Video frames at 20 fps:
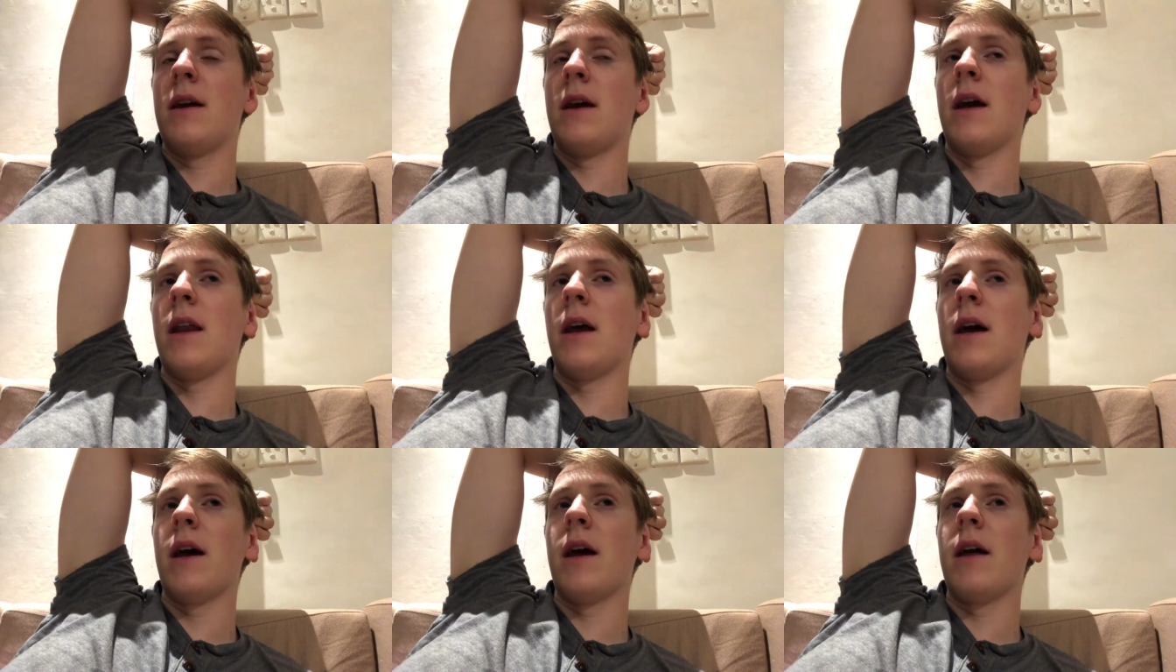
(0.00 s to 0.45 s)

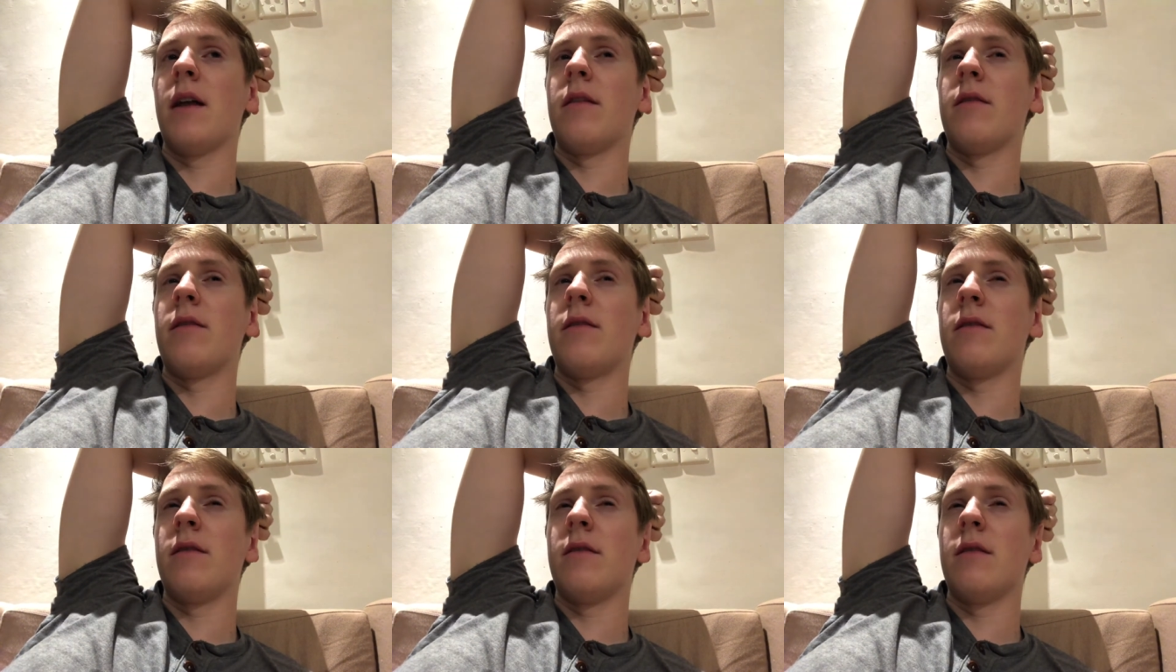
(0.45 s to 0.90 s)
and I had
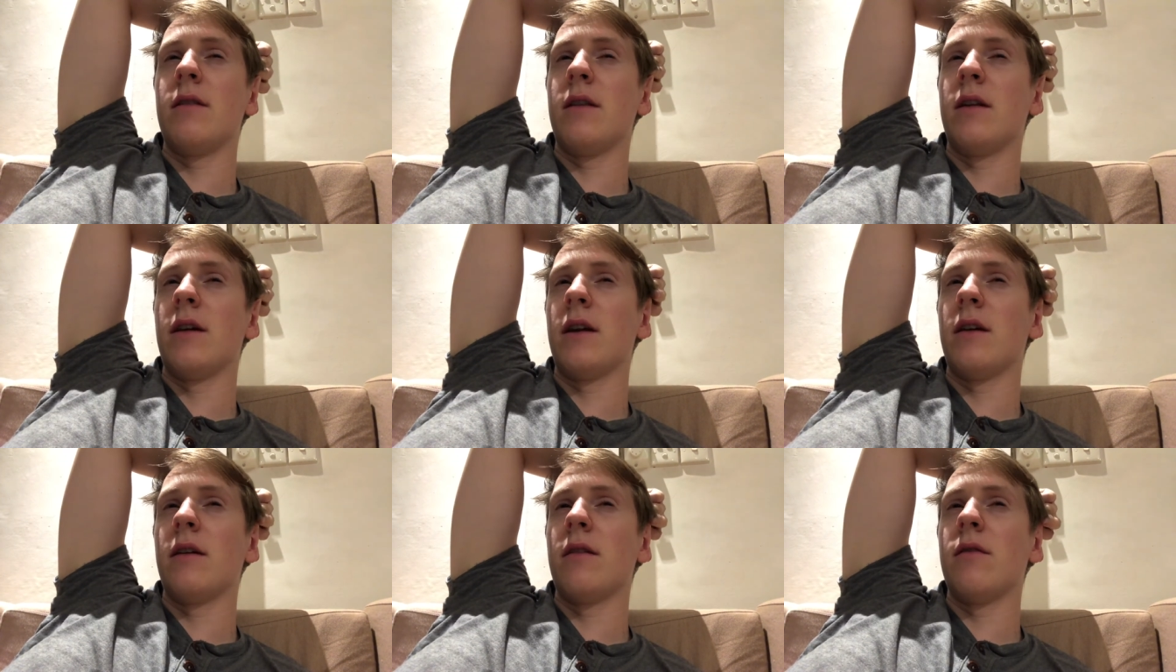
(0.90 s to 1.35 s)

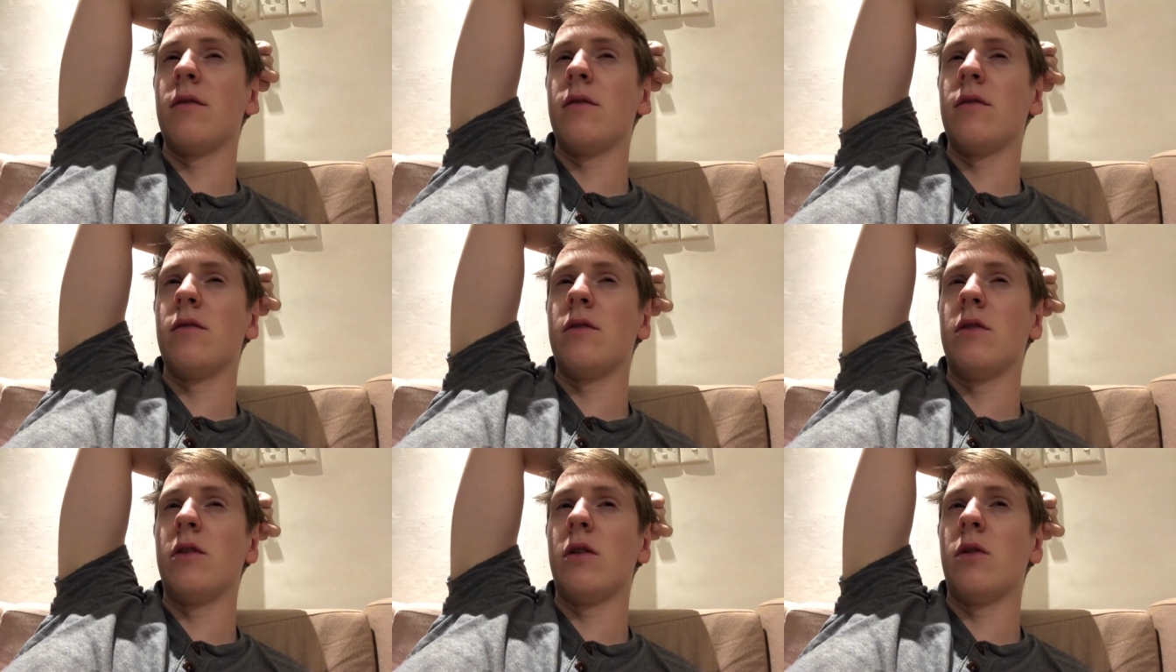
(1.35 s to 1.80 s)
like a
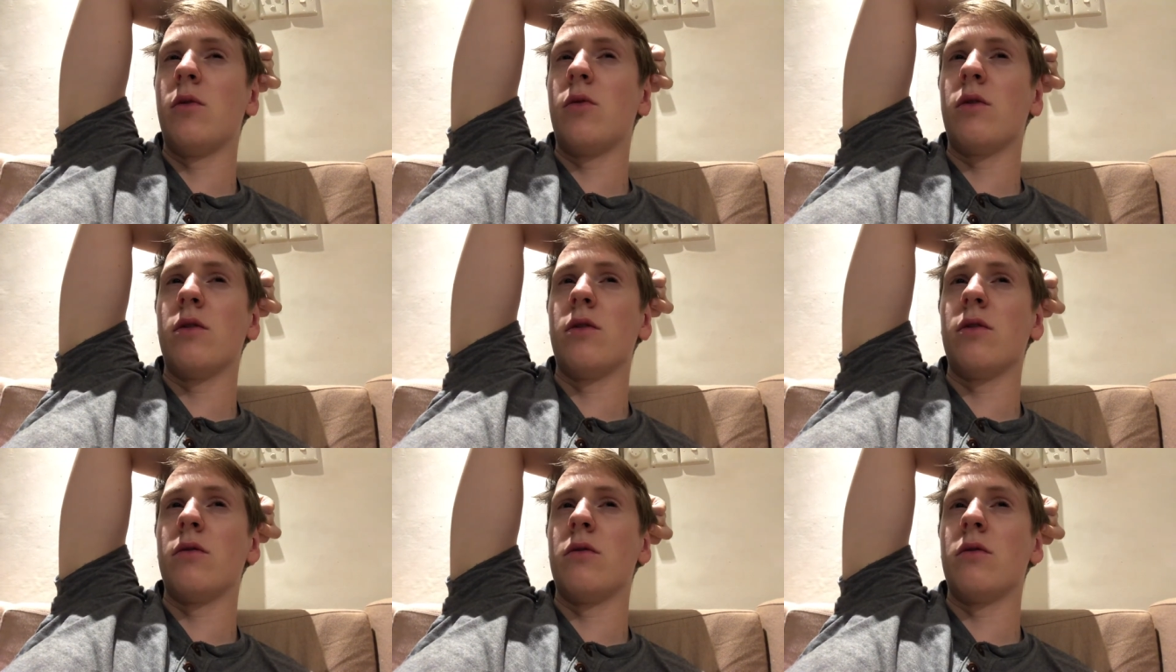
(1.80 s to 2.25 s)

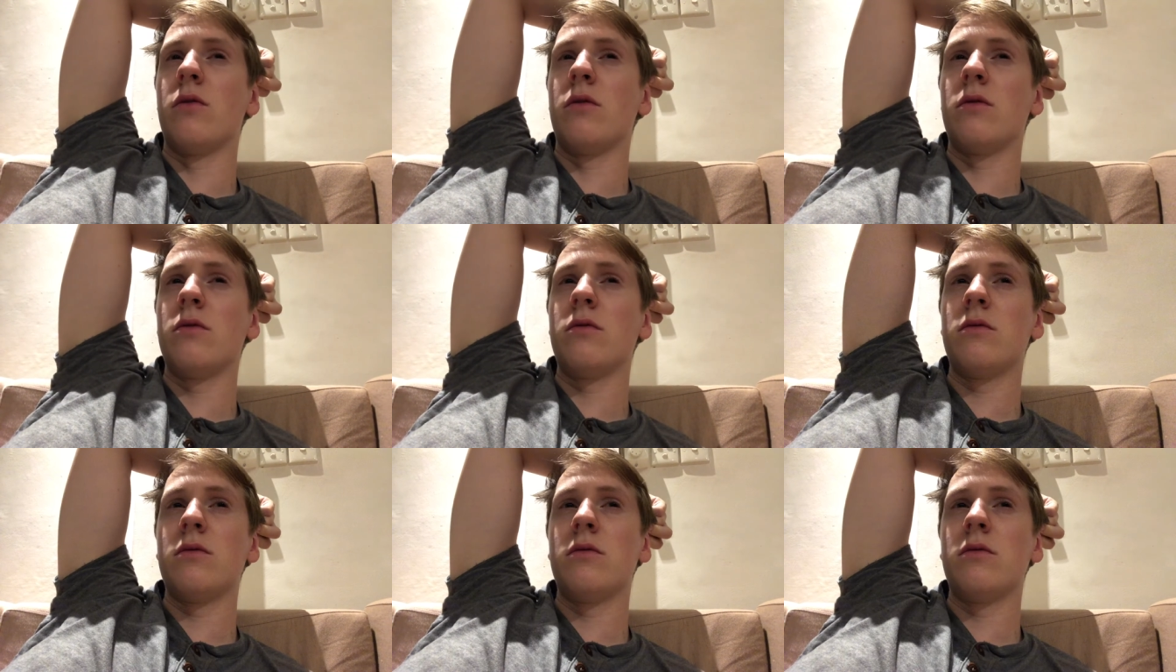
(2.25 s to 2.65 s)
local